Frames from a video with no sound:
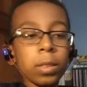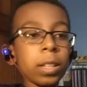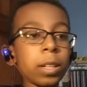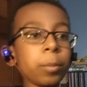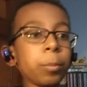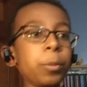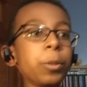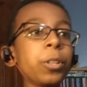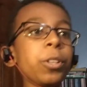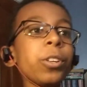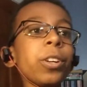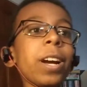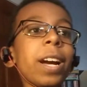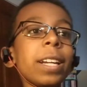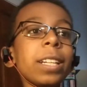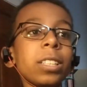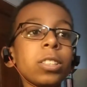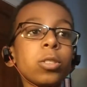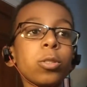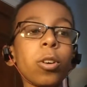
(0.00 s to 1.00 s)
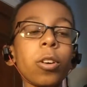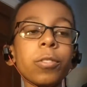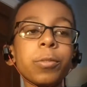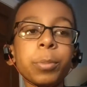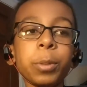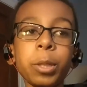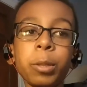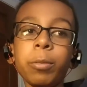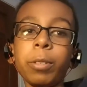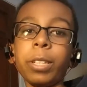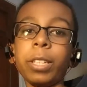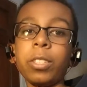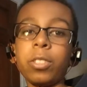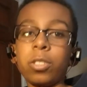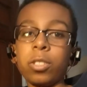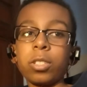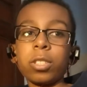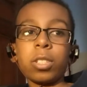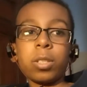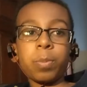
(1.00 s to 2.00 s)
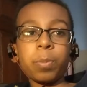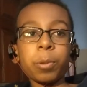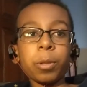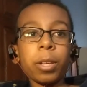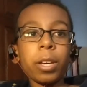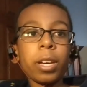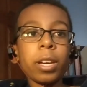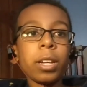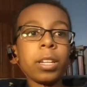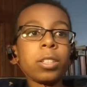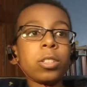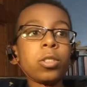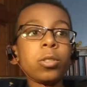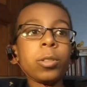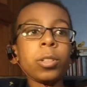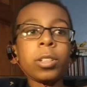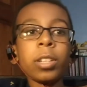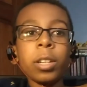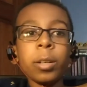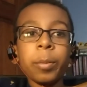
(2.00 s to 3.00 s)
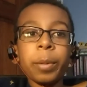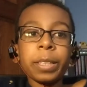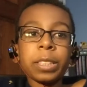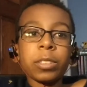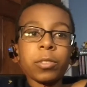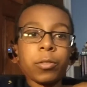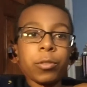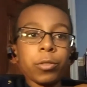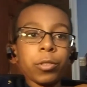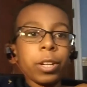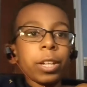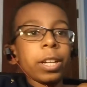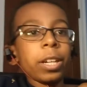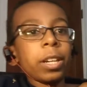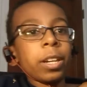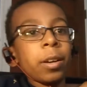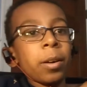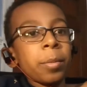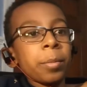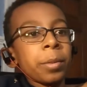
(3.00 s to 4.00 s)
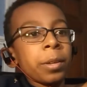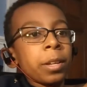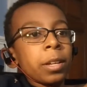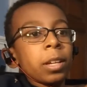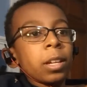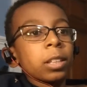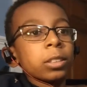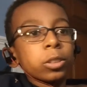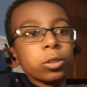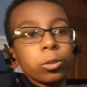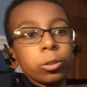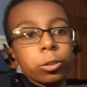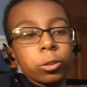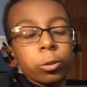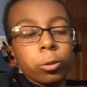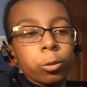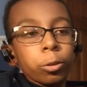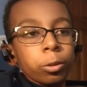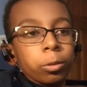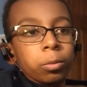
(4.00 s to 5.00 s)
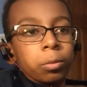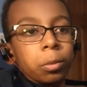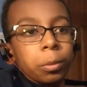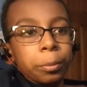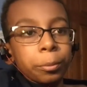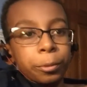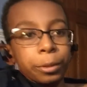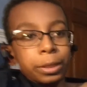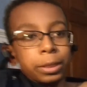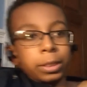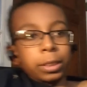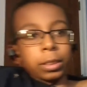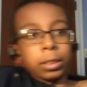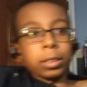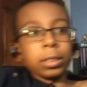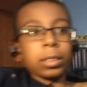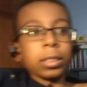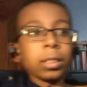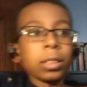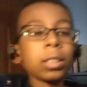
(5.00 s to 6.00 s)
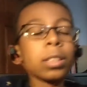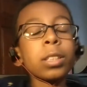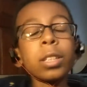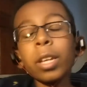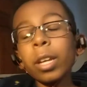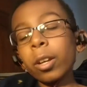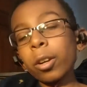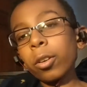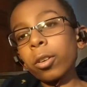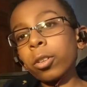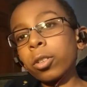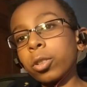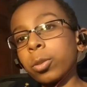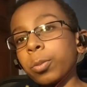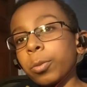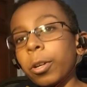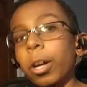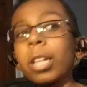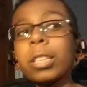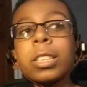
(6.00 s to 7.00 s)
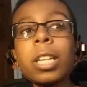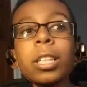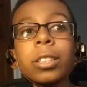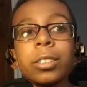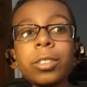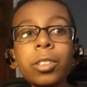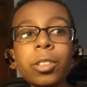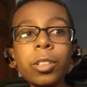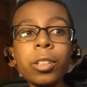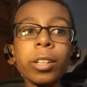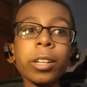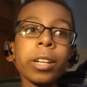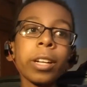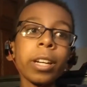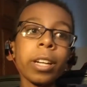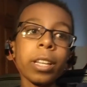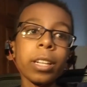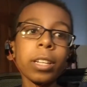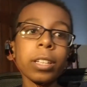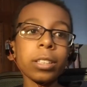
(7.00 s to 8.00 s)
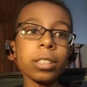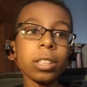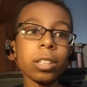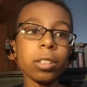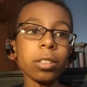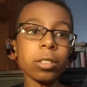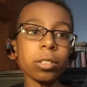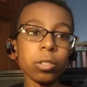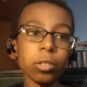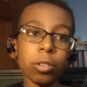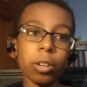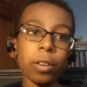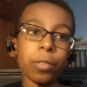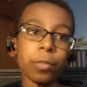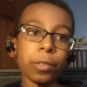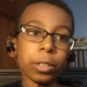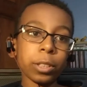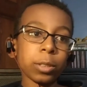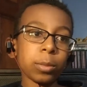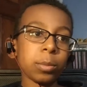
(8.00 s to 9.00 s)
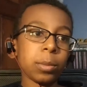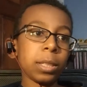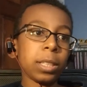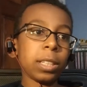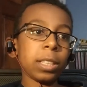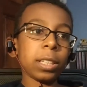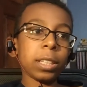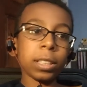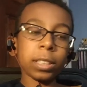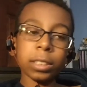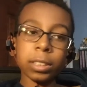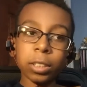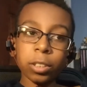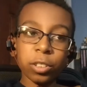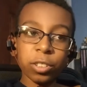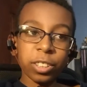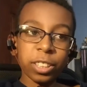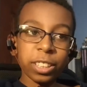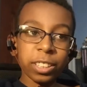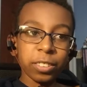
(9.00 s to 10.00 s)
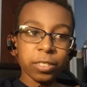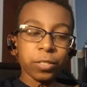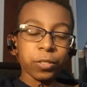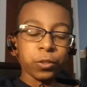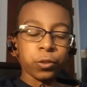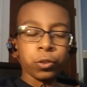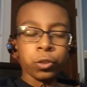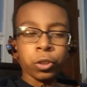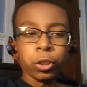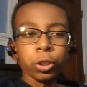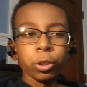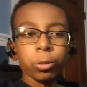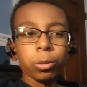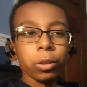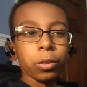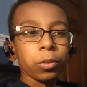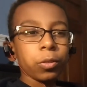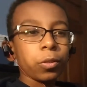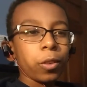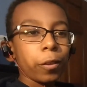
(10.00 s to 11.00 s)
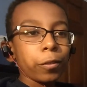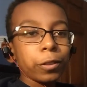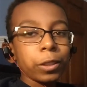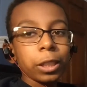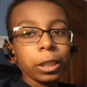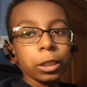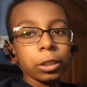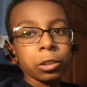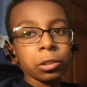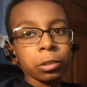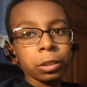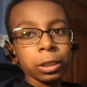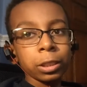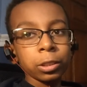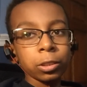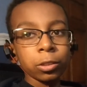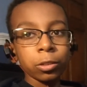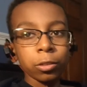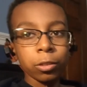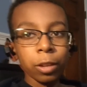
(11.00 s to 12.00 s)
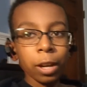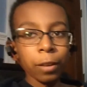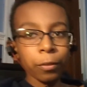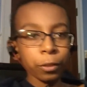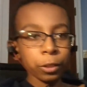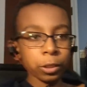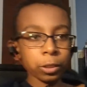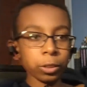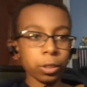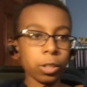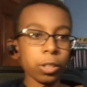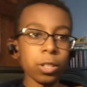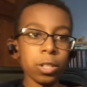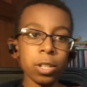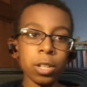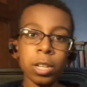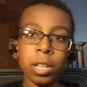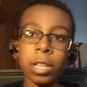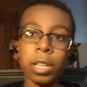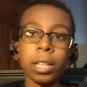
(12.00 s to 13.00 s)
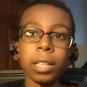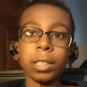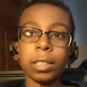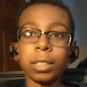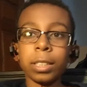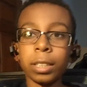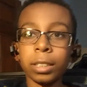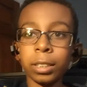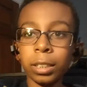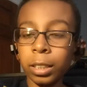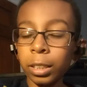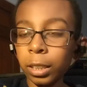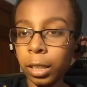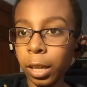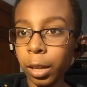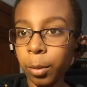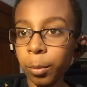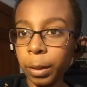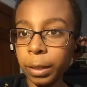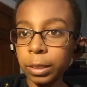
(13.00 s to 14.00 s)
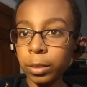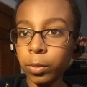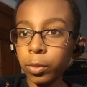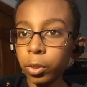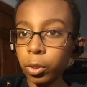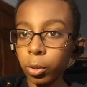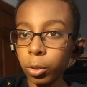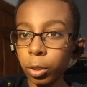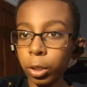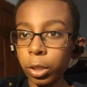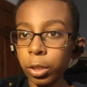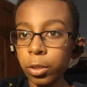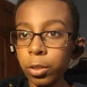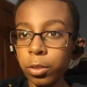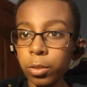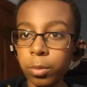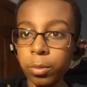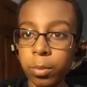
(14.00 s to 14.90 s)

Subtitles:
computer had a 12.1-inch display, 2 GB of RAM, a dual-core 1.6 GHz processor, an Intel Graphics Media Accelerator 3150 integrated graphics card, and 16 GB of storage.